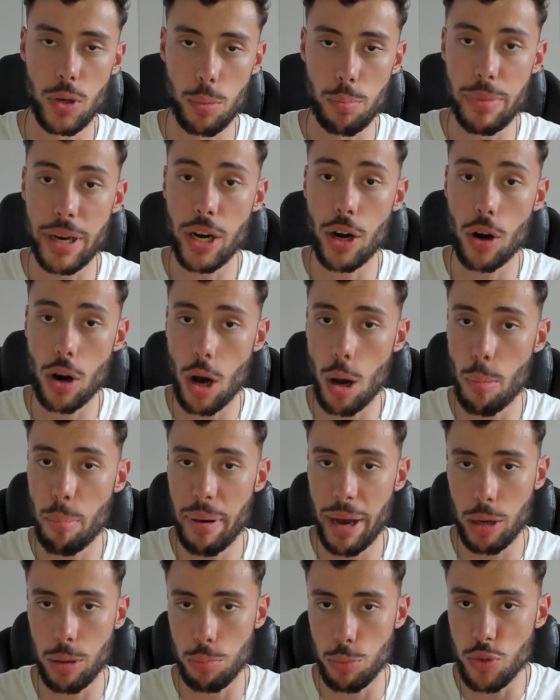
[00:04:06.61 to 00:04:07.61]
bigger
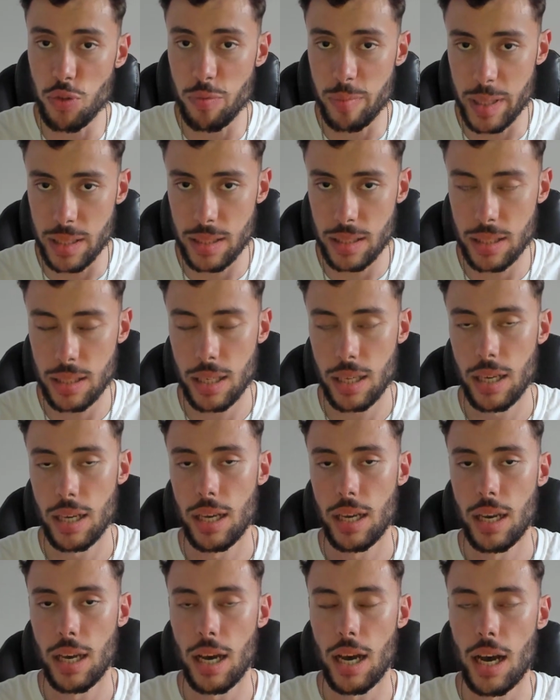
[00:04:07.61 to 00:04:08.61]
compound movements
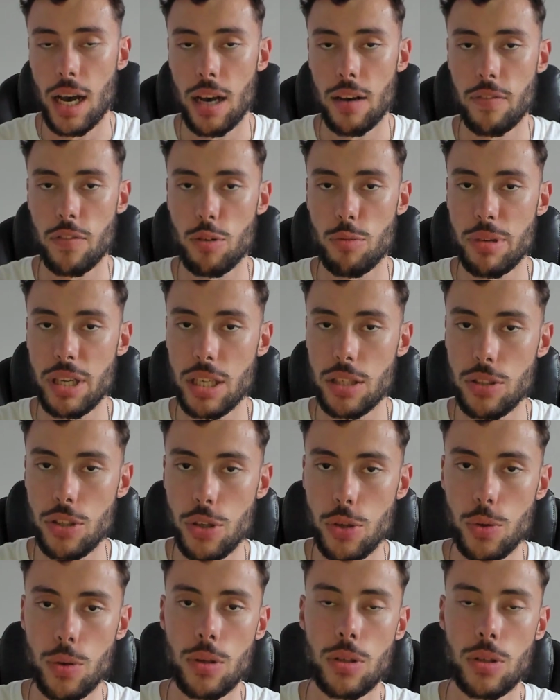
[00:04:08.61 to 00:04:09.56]
for me to do.